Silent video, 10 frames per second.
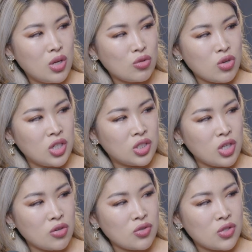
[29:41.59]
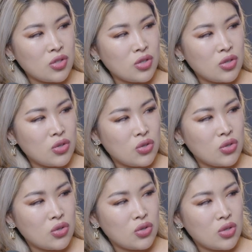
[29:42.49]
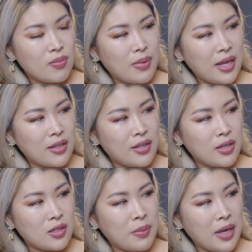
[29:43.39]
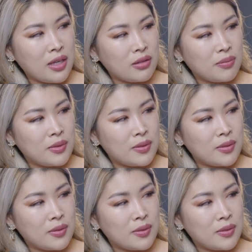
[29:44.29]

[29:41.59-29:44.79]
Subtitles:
Trader Joe's buying things, buying